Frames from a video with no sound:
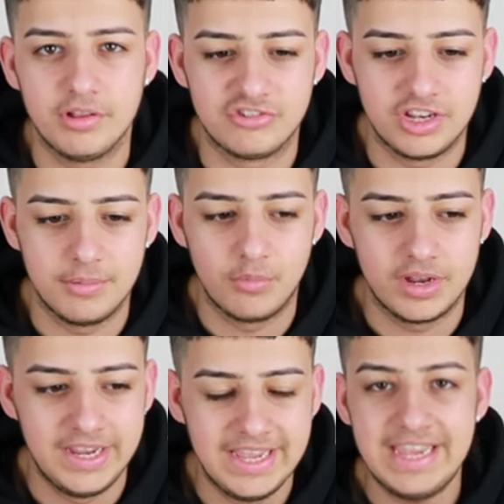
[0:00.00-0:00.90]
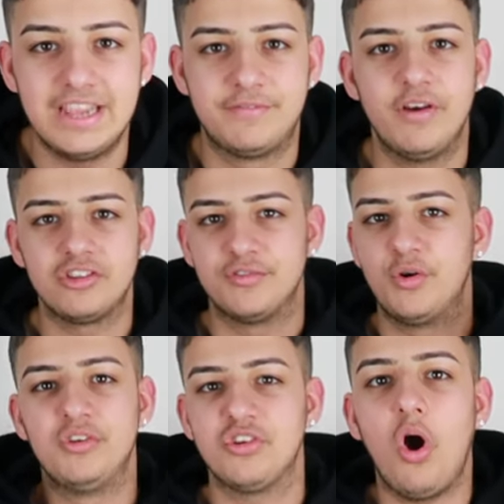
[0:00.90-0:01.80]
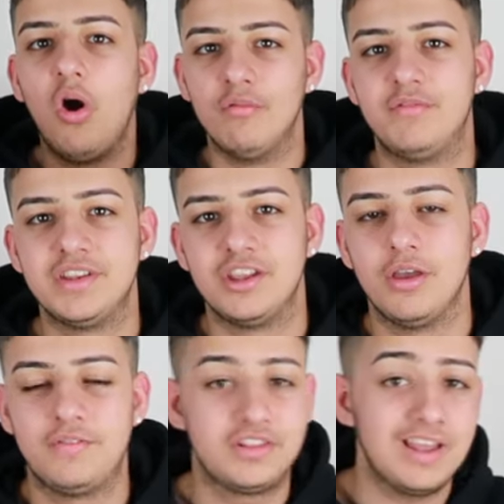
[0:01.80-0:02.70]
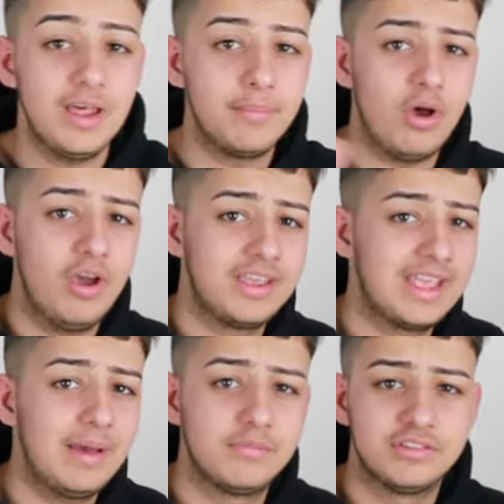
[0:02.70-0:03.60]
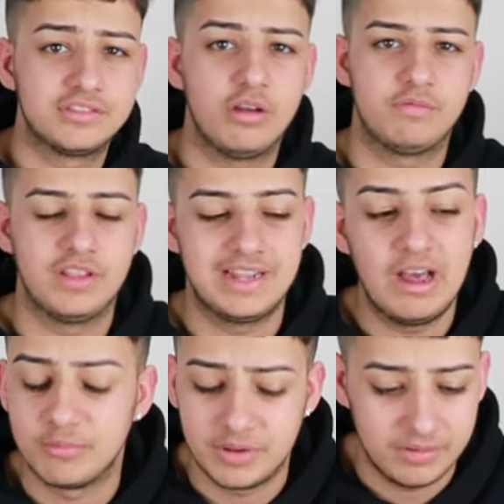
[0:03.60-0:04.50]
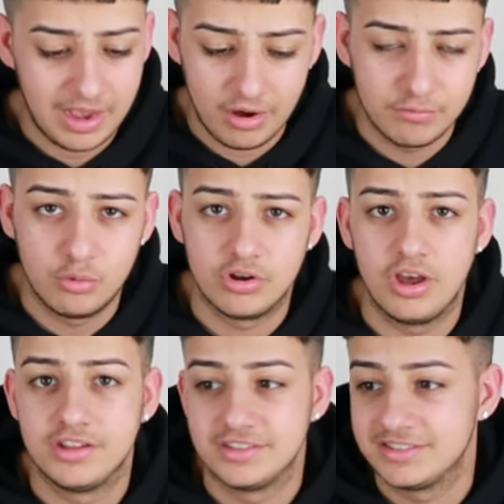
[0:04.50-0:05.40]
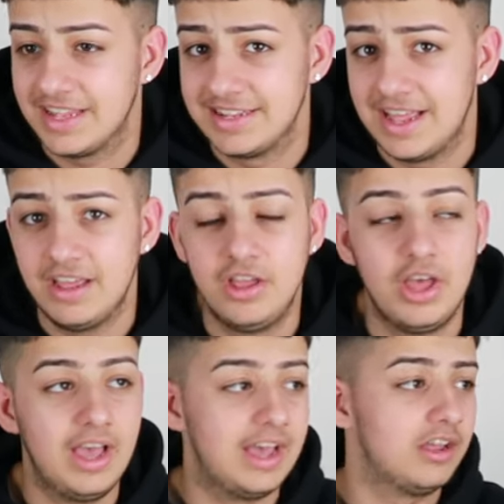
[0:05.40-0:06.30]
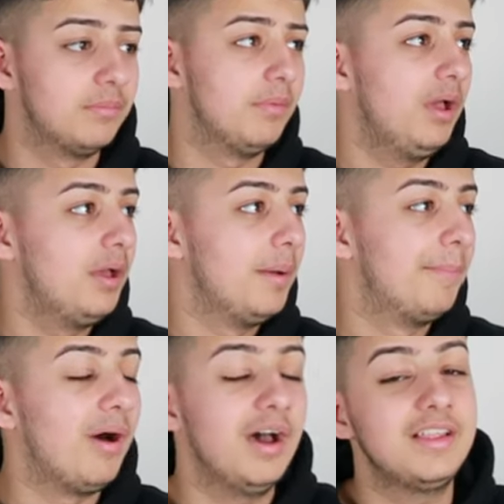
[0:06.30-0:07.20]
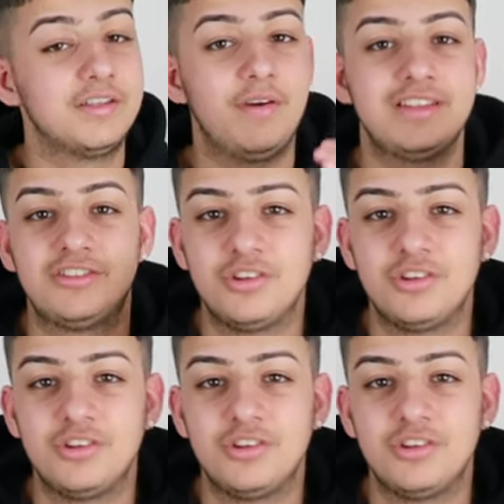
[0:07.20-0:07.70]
punching him, when it, first of all, it's on video. If you'd done that behind camera and stuff, then that would be out of order, I understand that. But the fact